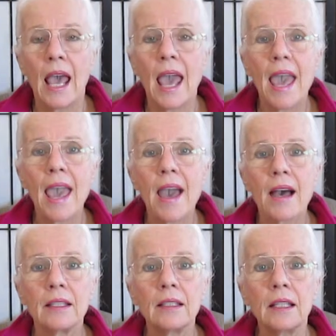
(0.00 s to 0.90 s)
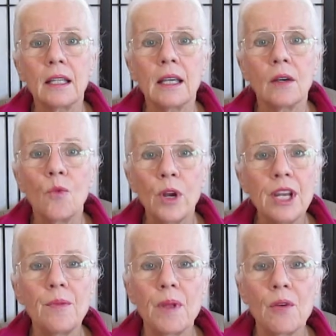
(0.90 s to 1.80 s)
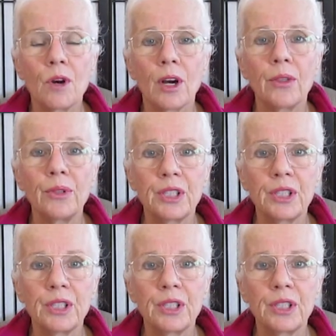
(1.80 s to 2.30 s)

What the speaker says: And wouldn't it be worth